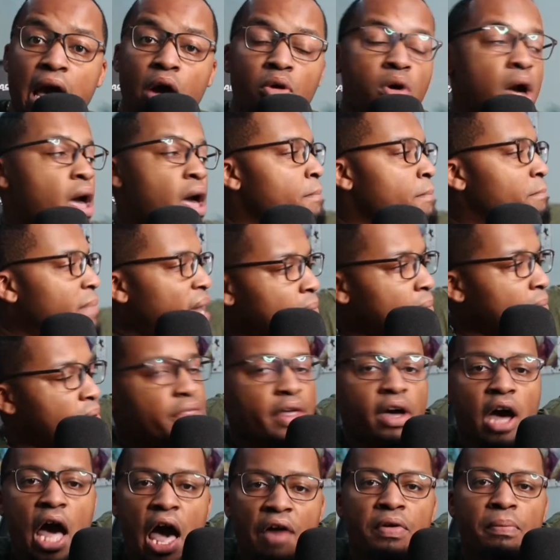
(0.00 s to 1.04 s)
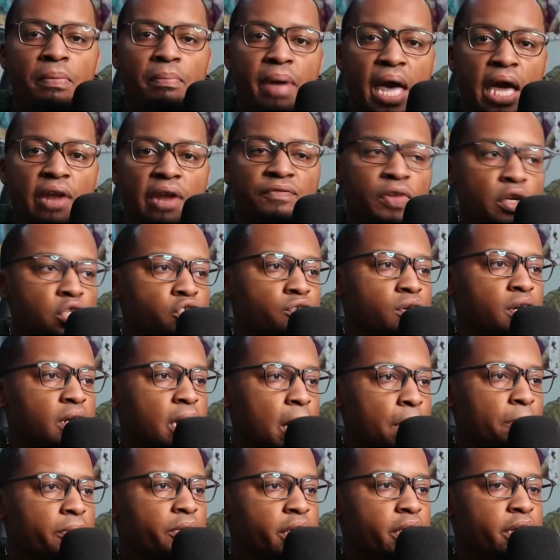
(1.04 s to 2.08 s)
Maybe they'll have a bad future in a
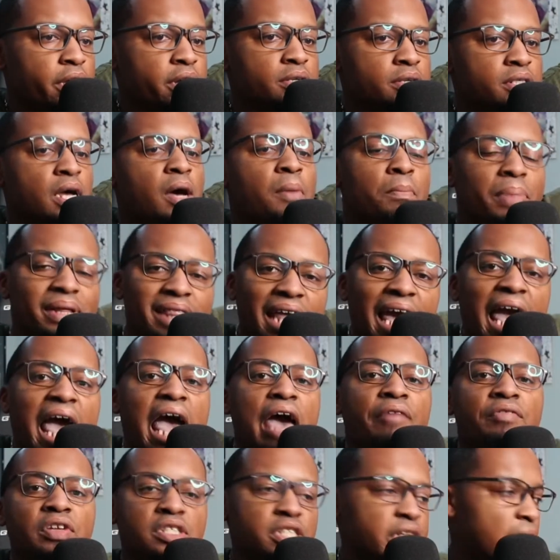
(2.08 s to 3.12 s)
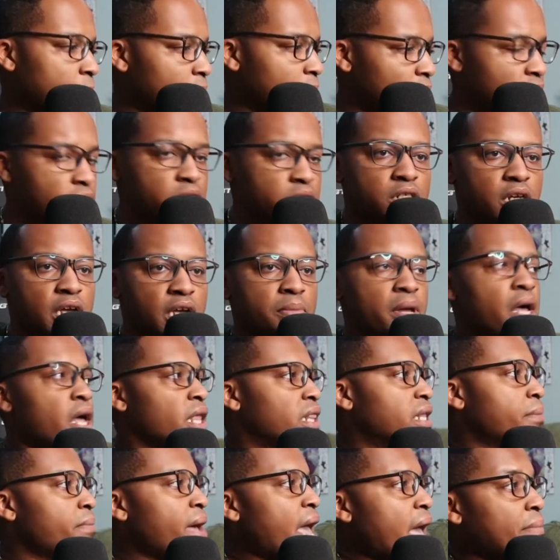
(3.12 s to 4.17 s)
couple years, but they have a championship. The
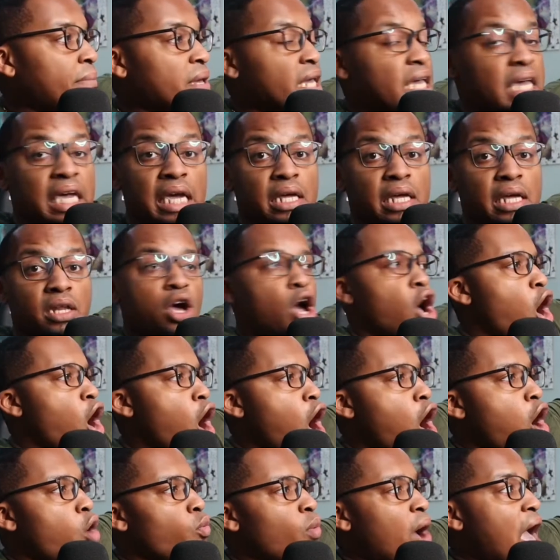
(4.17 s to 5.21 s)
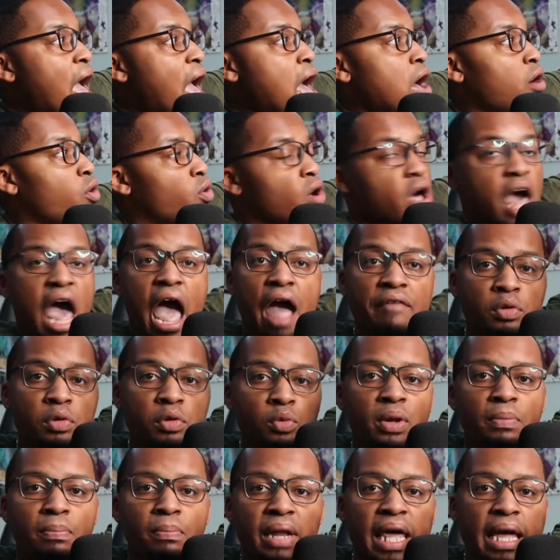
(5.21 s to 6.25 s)
Miami Heat. Oh, wow. Everyone
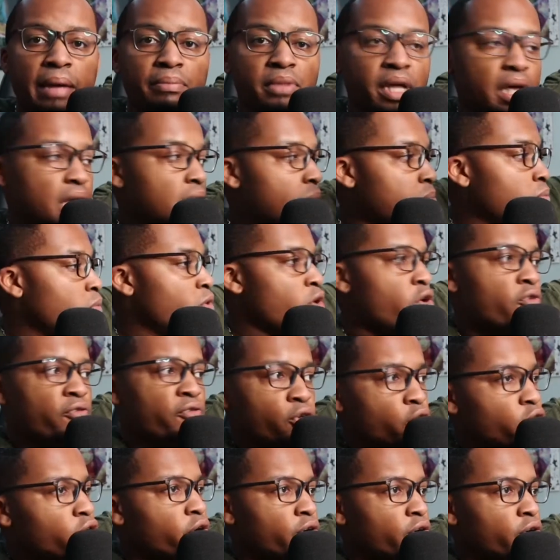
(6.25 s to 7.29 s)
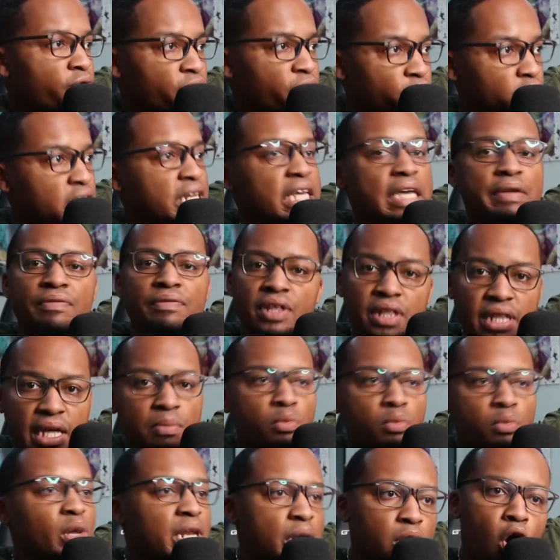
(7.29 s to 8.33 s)
blamed him for leaving them
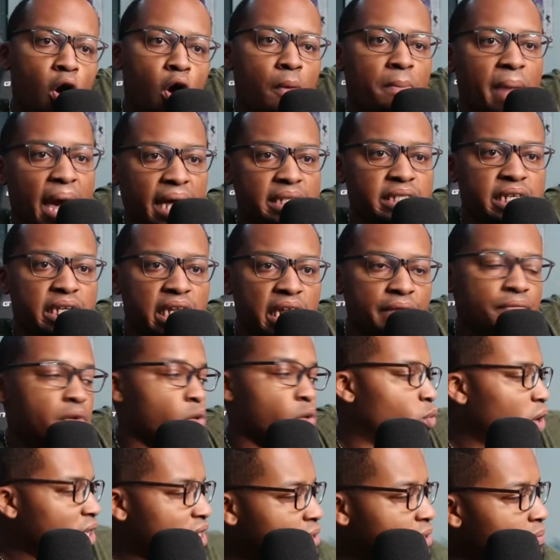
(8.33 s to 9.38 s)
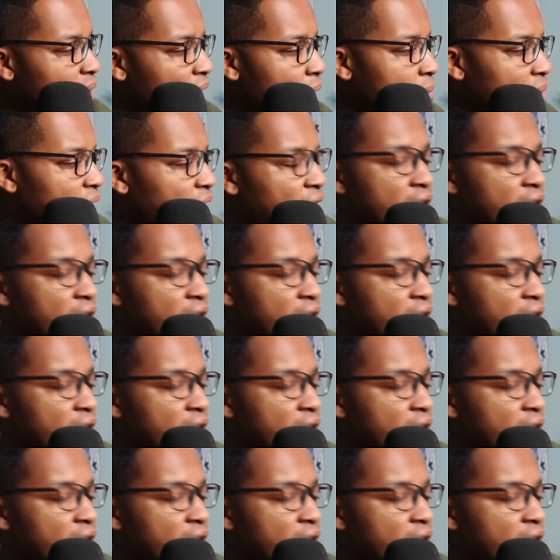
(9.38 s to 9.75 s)
when he going back to Cleveland. What does Miami have?